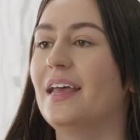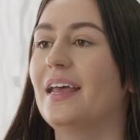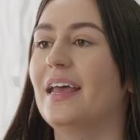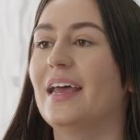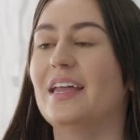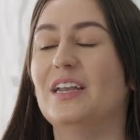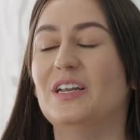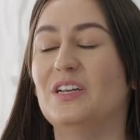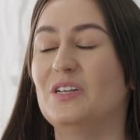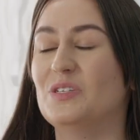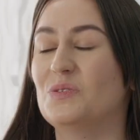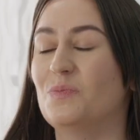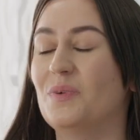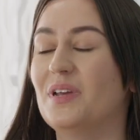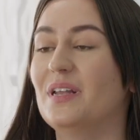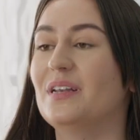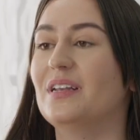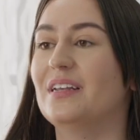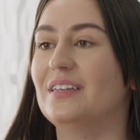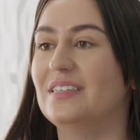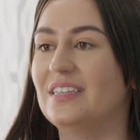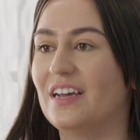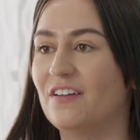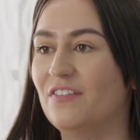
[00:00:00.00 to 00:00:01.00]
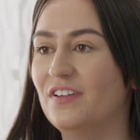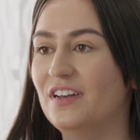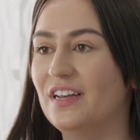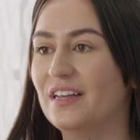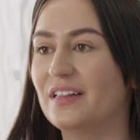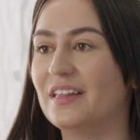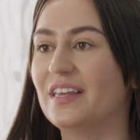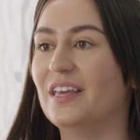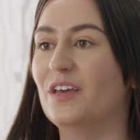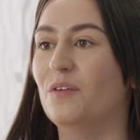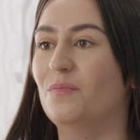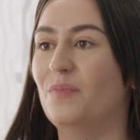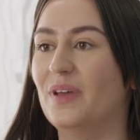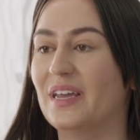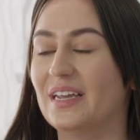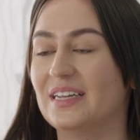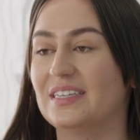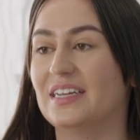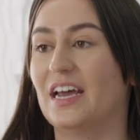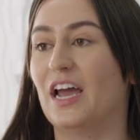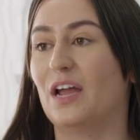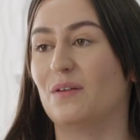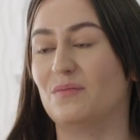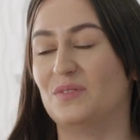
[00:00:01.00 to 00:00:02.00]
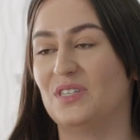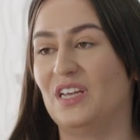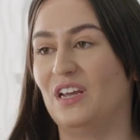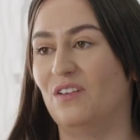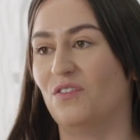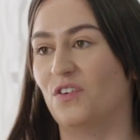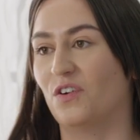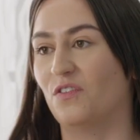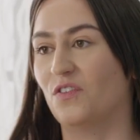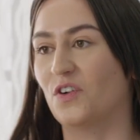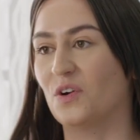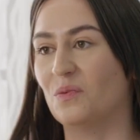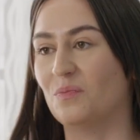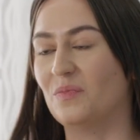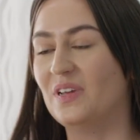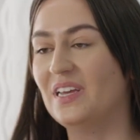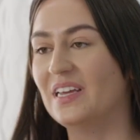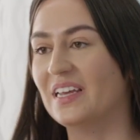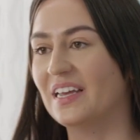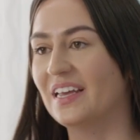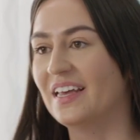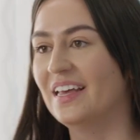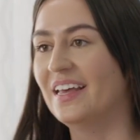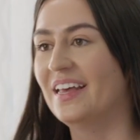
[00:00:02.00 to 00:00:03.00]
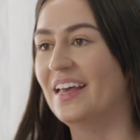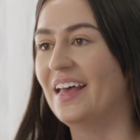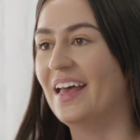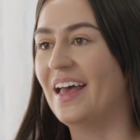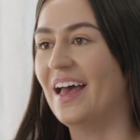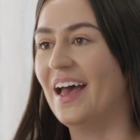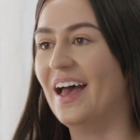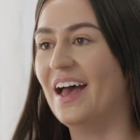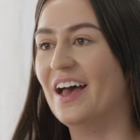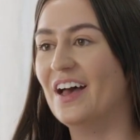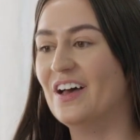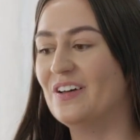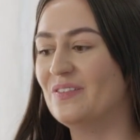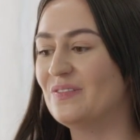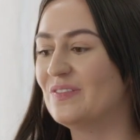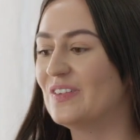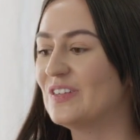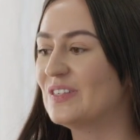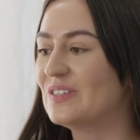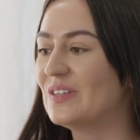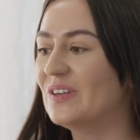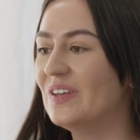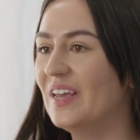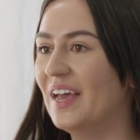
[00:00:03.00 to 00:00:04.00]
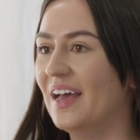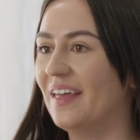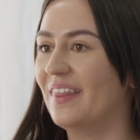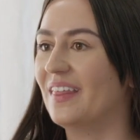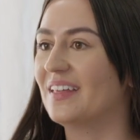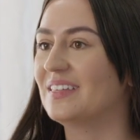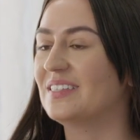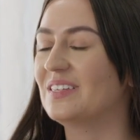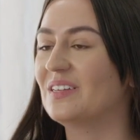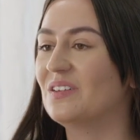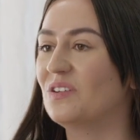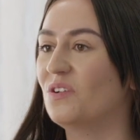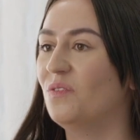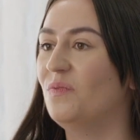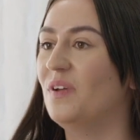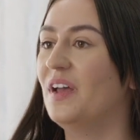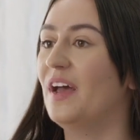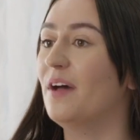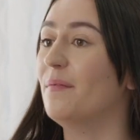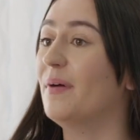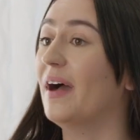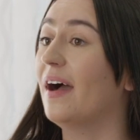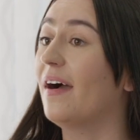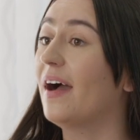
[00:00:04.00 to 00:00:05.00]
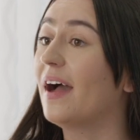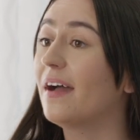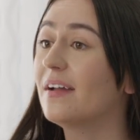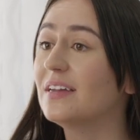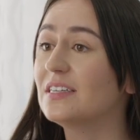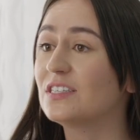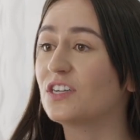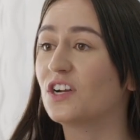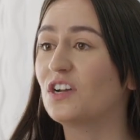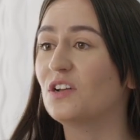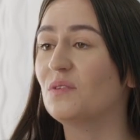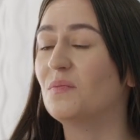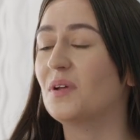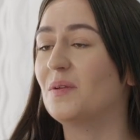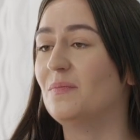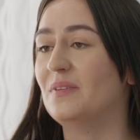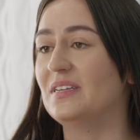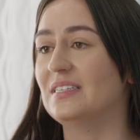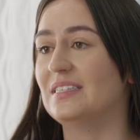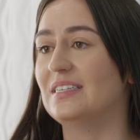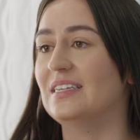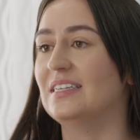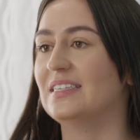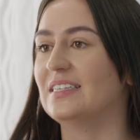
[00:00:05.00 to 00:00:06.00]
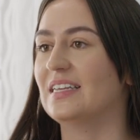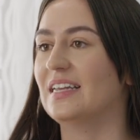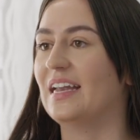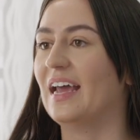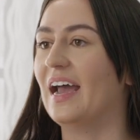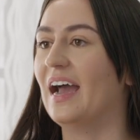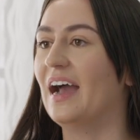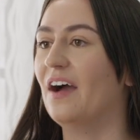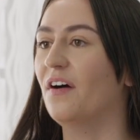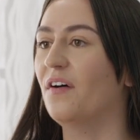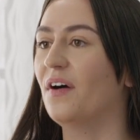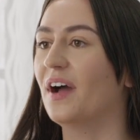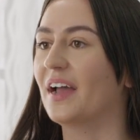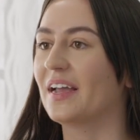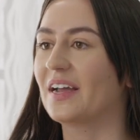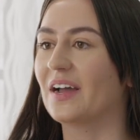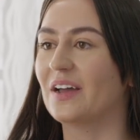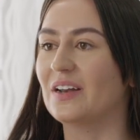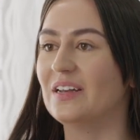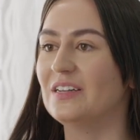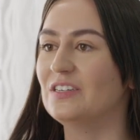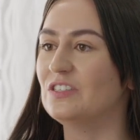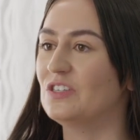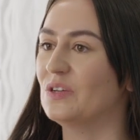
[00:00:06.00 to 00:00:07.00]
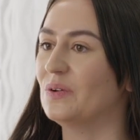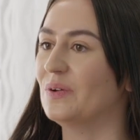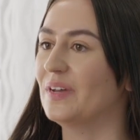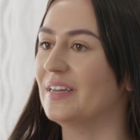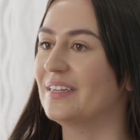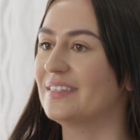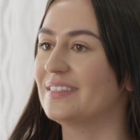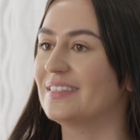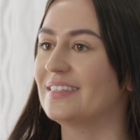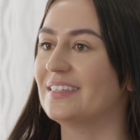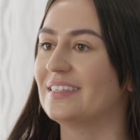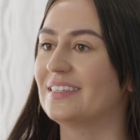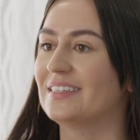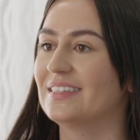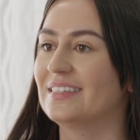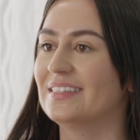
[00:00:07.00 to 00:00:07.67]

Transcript: and it has been definitely a big time saver for me. So yeah, that's a little bit about how I started my business and how I got into it.